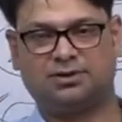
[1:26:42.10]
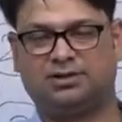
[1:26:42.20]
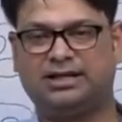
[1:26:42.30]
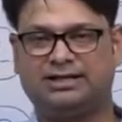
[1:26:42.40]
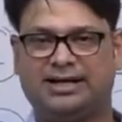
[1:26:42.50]

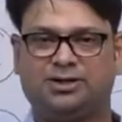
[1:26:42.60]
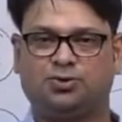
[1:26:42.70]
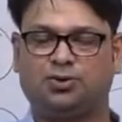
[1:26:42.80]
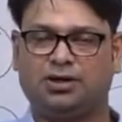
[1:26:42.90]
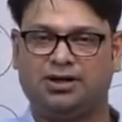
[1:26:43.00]
they try
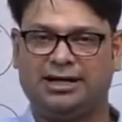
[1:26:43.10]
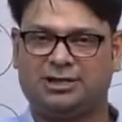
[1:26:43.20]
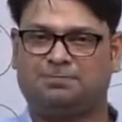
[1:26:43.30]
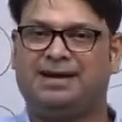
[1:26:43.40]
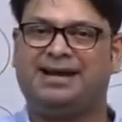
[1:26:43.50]
to
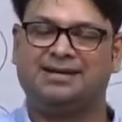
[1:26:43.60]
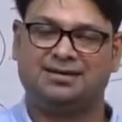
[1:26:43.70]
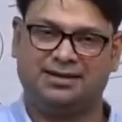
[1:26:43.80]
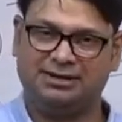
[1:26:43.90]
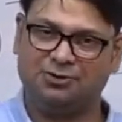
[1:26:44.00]
explain
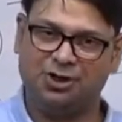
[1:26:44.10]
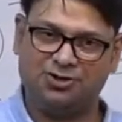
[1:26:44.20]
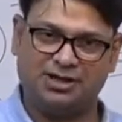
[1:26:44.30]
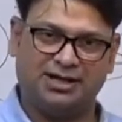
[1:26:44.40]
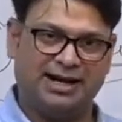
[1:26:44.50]

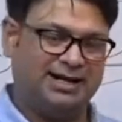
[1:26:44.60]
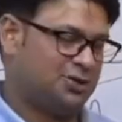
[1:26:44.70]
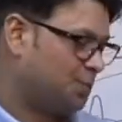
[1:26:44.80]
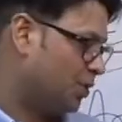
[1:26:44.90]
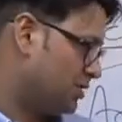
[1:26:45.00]
evolution and its
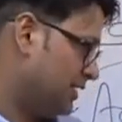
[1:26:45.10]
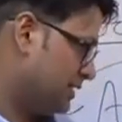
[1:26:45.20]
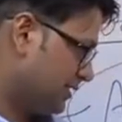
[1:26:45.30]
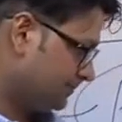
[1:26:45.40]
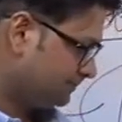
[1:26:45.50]

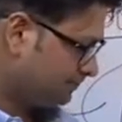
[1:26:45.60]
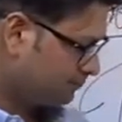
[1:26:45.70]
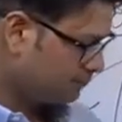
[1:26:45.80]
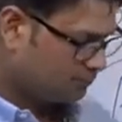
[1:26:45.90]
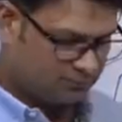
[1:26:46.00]
process,
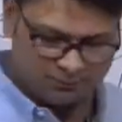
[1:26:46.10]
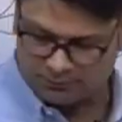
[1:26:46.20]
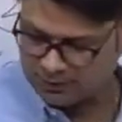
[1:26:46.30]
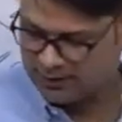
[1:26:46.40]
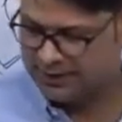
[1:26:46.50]

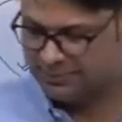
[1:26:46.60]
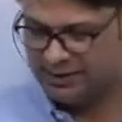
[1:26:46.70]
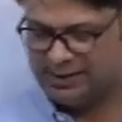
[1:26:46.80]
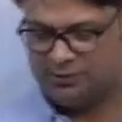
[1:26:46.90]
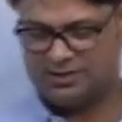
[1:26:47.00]
right? But
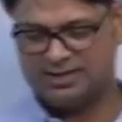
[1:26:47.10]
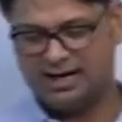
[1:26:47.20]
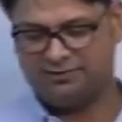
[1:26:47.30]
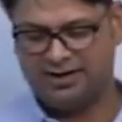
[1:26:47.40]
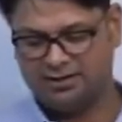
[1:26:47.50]
it was
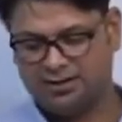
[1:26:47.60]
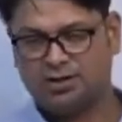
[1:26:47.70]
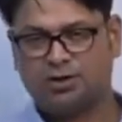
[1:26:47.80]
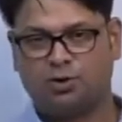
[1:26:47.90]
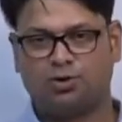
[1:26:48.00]
Darwin
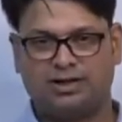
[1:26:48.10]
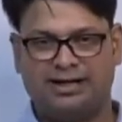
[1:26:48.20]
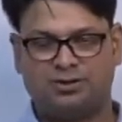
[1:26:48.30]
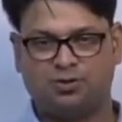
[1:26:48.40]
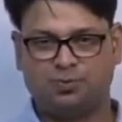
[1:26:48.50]
who
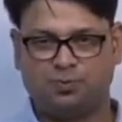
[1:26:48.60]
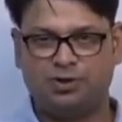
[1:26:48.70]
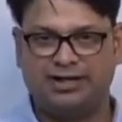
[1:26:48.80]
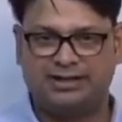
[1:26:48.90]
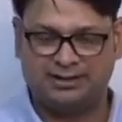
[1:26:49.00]
tried to
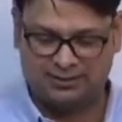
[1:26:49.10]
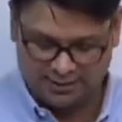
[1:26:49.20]
put it